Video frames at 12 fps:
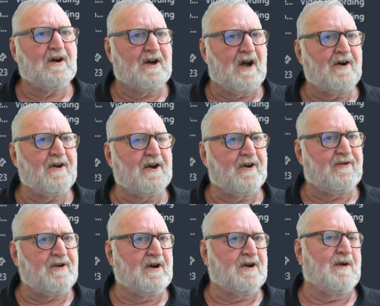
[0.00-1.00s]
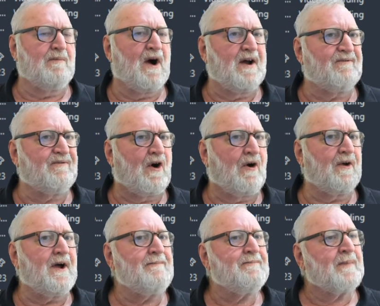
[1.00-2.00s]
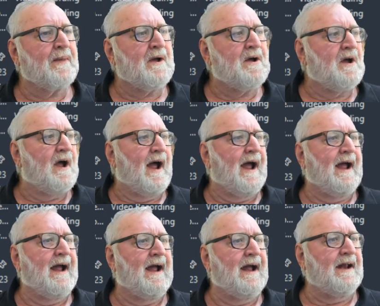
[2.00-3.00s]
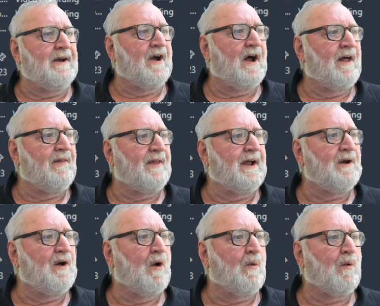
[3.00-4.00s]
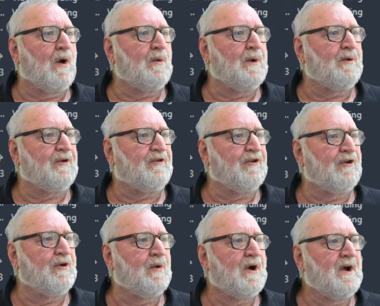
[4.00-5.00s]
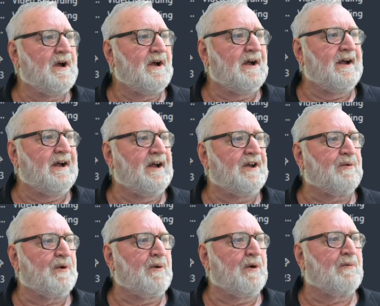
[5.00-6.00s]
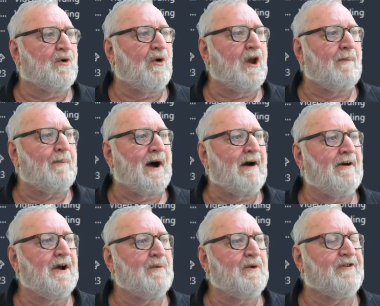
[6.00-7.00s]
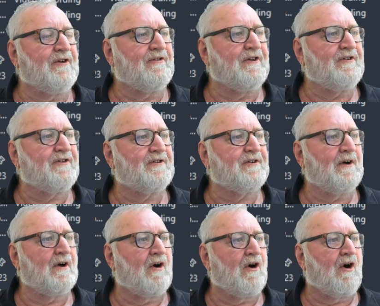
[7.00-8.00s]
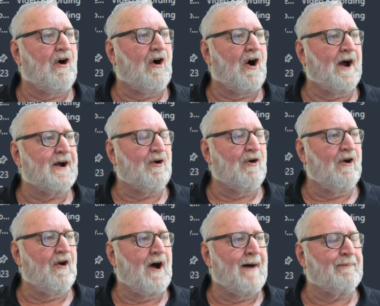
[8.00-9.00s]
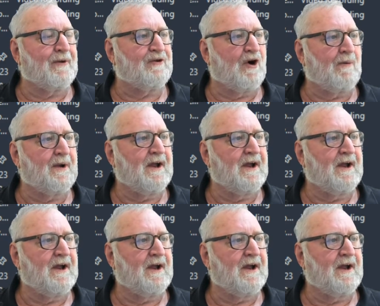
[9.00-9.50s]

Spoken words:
go to your main folder, and then what we would do is we would call up Aria, which is this icon up the top